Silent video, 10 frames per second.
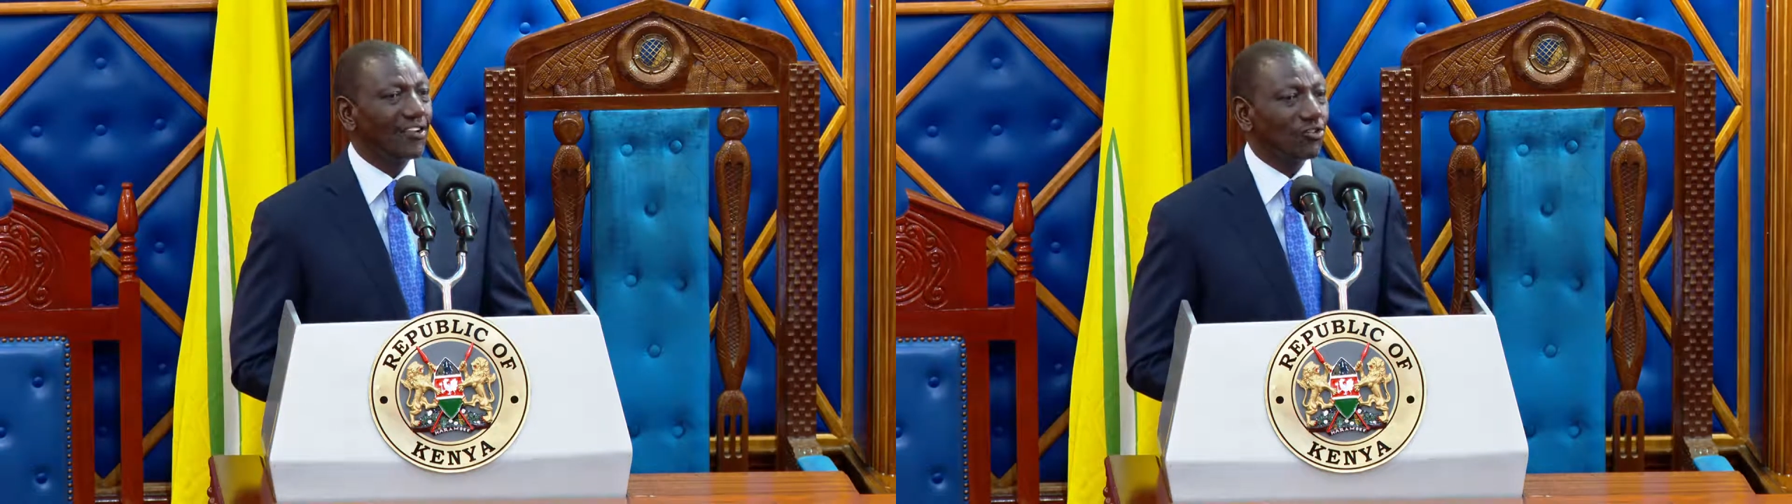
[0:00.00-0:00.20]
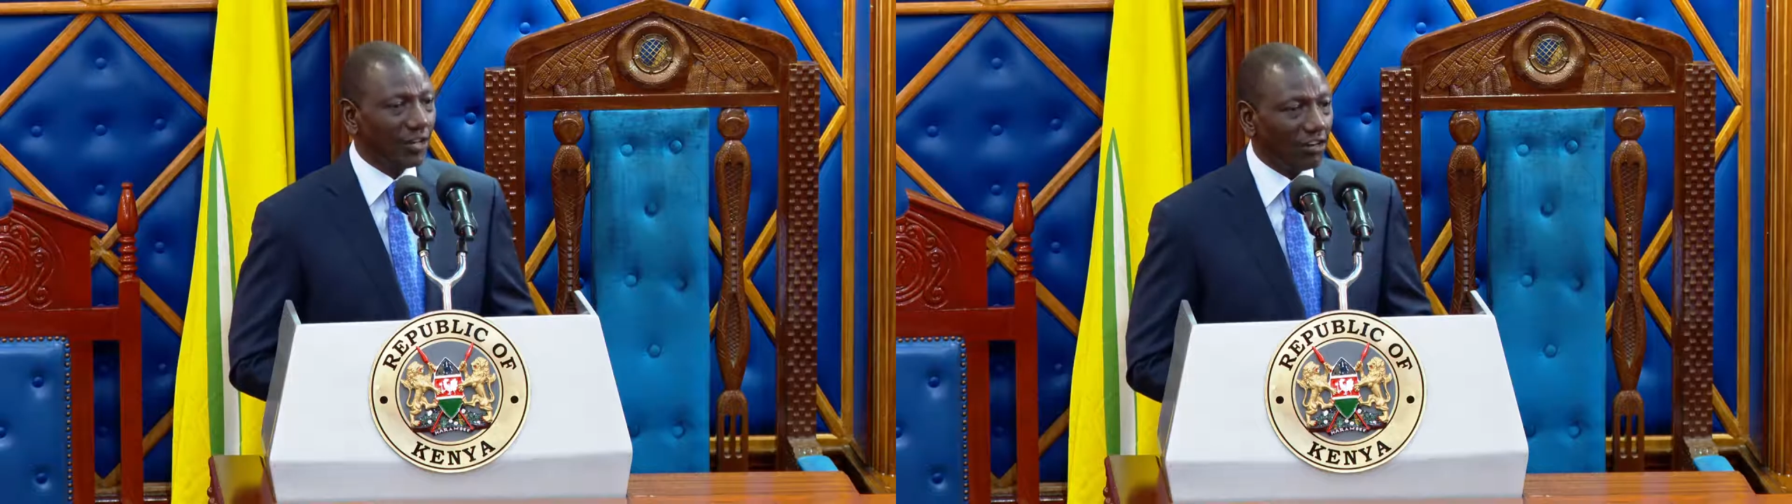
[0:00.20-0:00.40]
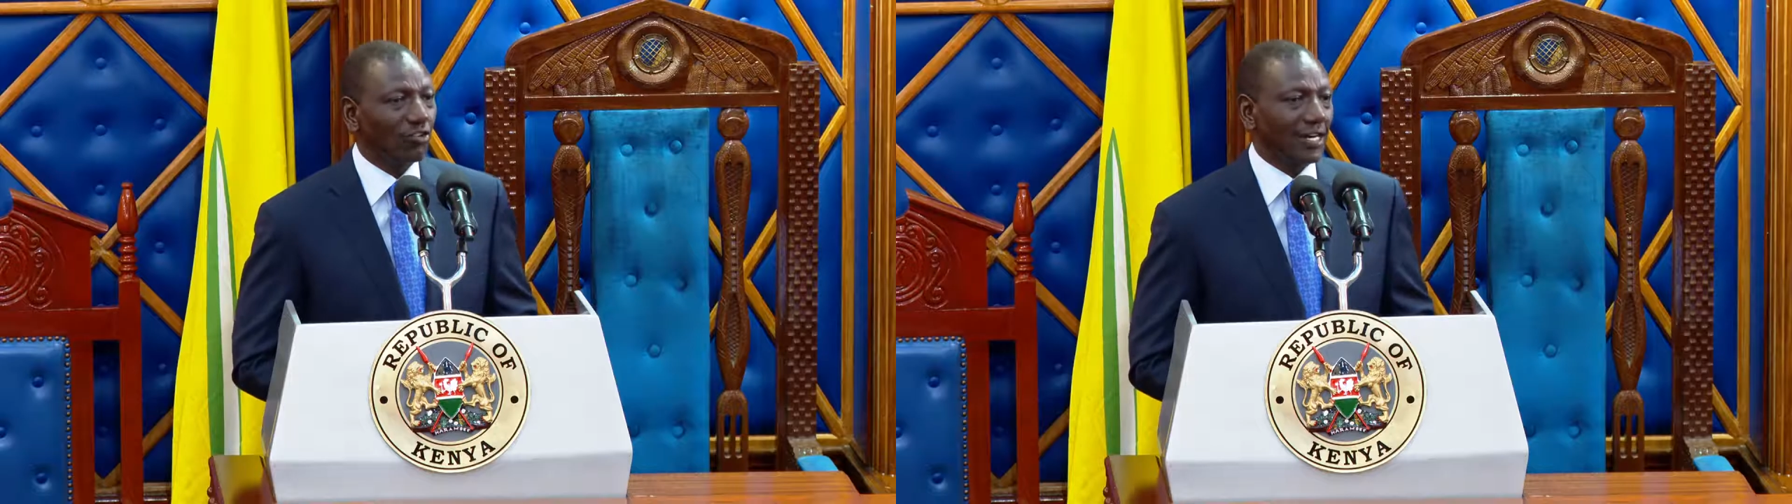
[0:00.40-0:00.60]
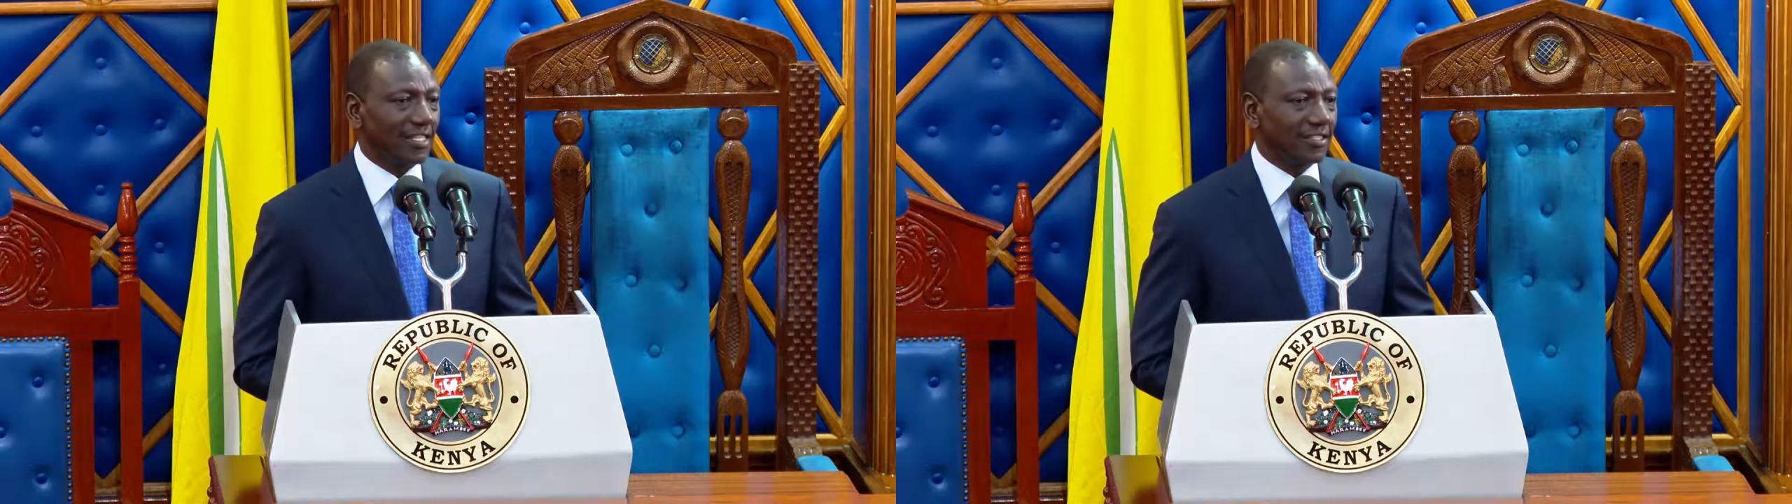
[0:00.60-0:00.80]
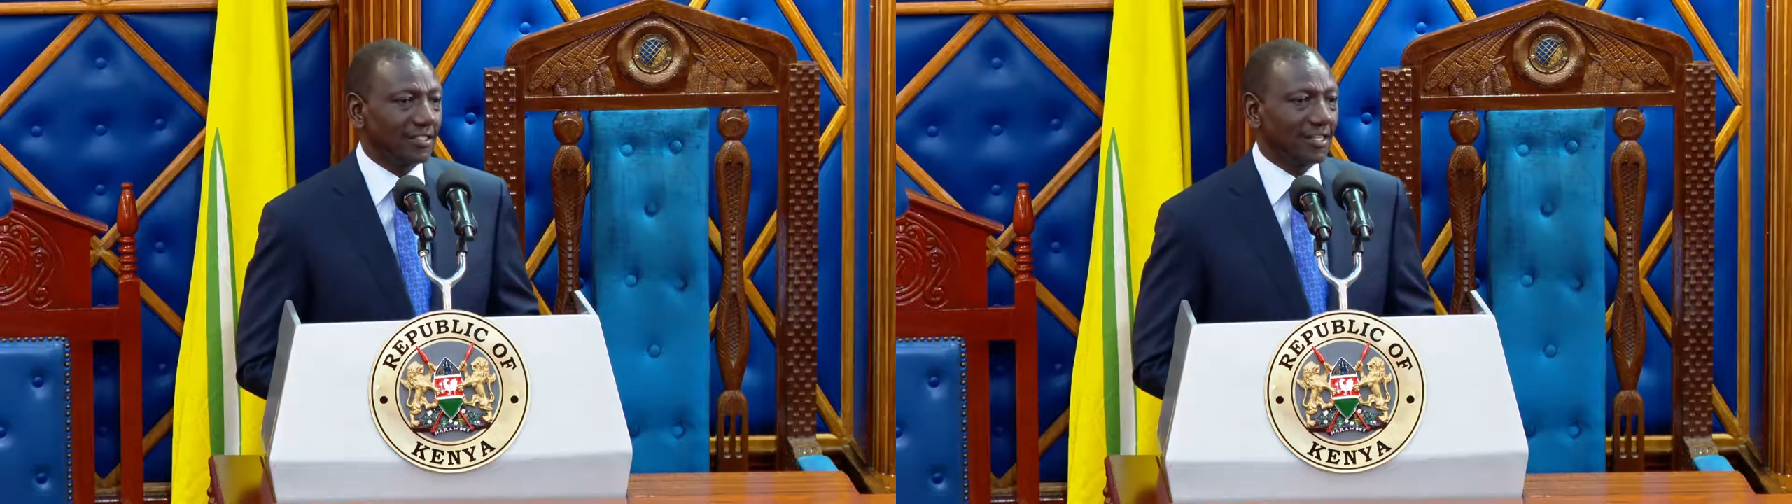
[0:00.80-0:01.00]

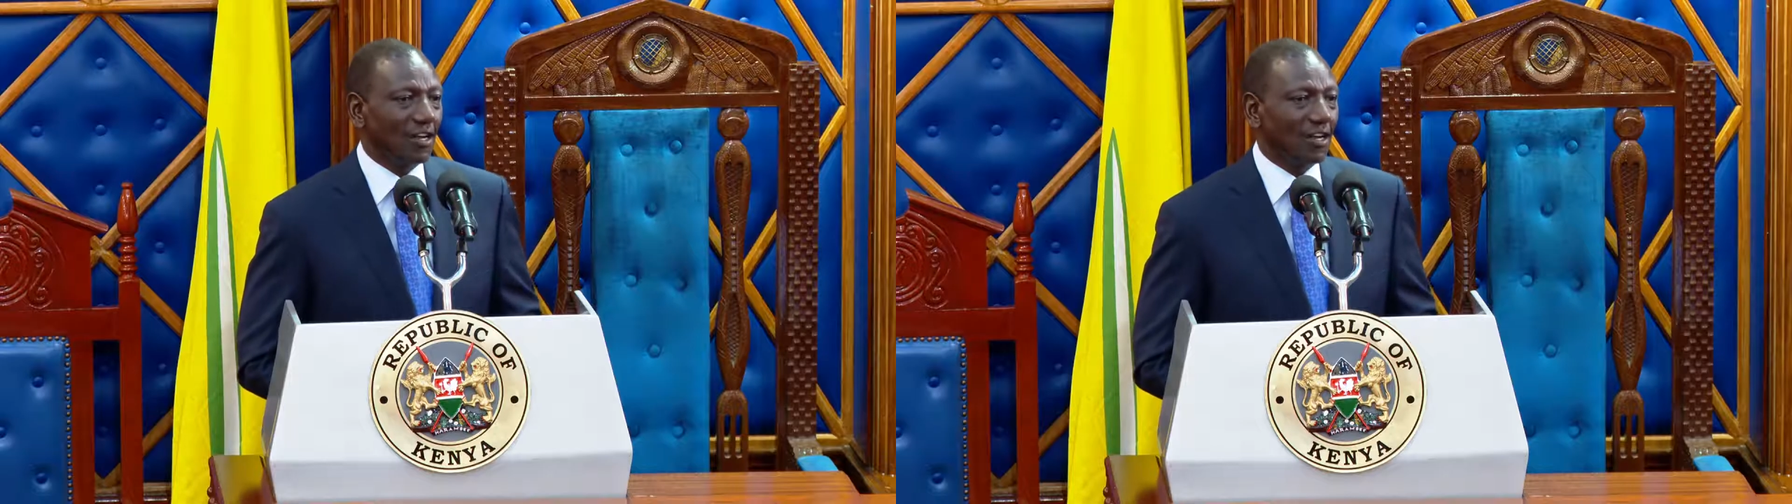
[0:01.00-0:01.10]
recognized,